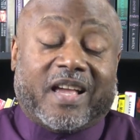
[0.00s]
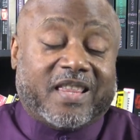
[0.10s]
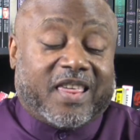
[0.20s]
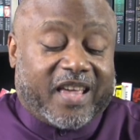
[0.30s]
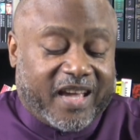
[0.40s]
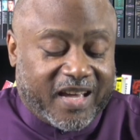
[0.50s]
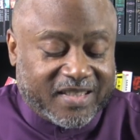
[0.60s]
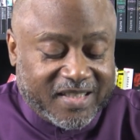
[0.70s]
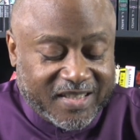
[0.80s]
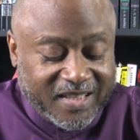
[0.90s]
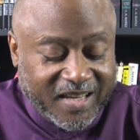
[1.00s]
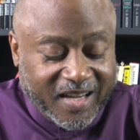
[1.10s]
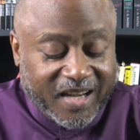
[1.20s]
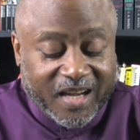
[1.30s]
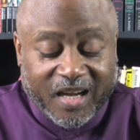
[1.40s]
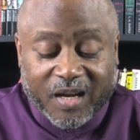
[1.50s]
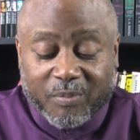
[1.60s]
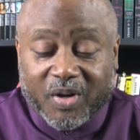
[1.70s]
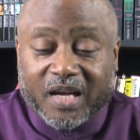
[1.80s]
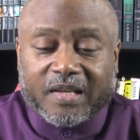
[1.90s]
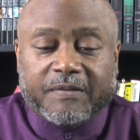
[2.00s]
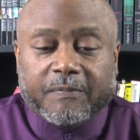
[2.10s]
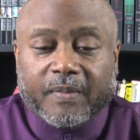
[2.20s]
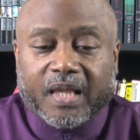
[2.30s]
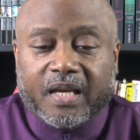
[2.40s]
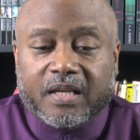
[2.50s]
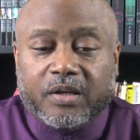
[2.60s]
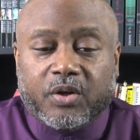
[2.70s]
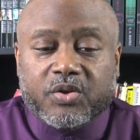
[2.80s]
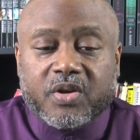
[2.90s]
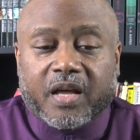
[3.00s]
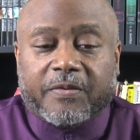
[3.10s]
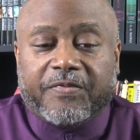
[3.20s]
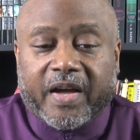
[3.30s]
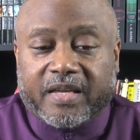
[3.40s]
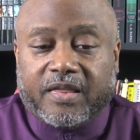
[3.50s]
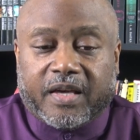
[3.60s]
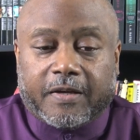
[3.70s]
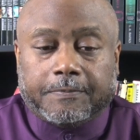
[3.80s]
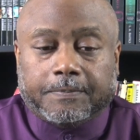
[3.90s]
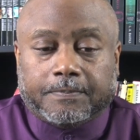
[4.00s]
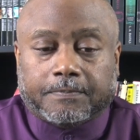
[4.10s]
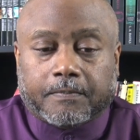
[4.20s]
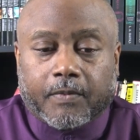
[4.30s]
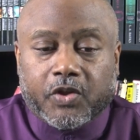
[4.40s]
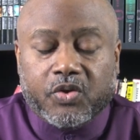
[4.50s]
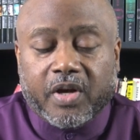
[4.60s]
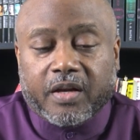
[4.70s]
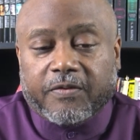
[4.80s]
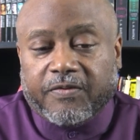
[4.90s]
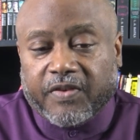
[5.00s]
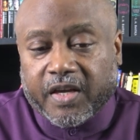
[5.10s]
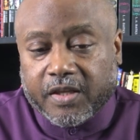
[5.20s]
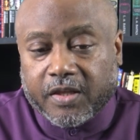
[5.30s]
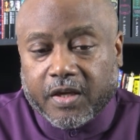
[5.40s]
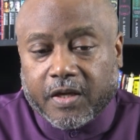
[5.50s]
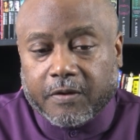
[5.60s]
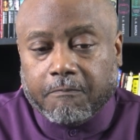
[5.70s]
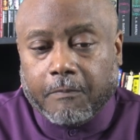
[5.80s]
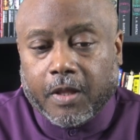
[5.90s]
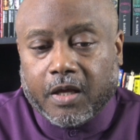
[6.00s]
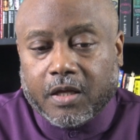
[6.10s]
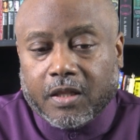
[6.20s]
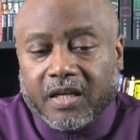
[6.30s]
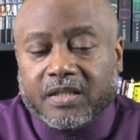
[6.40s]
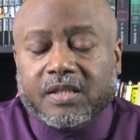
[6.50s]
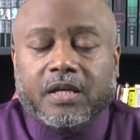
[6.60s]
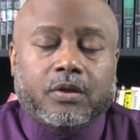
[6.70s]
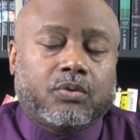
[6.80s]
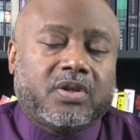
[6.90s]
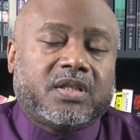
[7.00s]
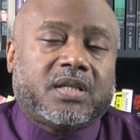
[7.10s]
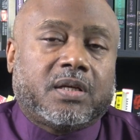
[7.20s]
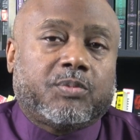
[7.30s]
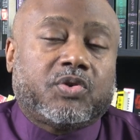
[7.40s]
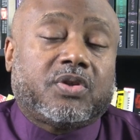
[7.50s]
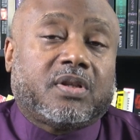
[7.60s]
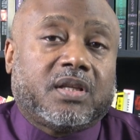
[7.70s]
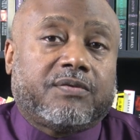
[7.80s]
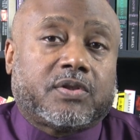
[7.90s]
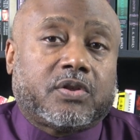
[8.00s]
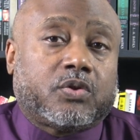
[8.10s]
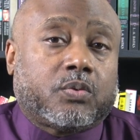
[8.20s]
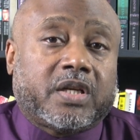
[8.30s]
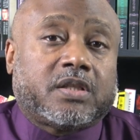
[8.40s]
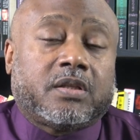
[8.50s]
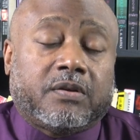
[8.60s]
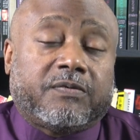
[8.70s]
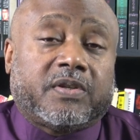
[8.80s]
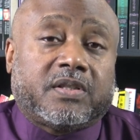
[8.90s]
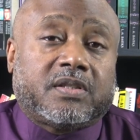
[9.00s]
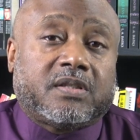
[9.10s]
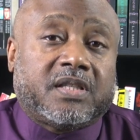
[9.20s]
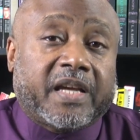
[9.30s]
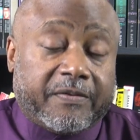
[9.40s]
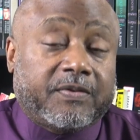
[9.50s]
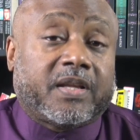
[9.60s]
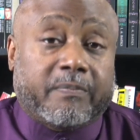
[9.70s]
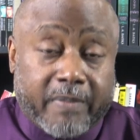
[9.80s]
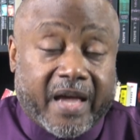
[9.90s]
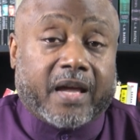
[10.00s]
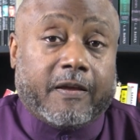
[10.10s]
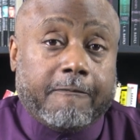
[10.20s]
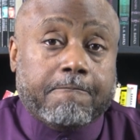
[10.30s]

like that. But you know, you got to fight that. You got to fight that. Like I said, the only time you should leave a situation if it's definitely bad.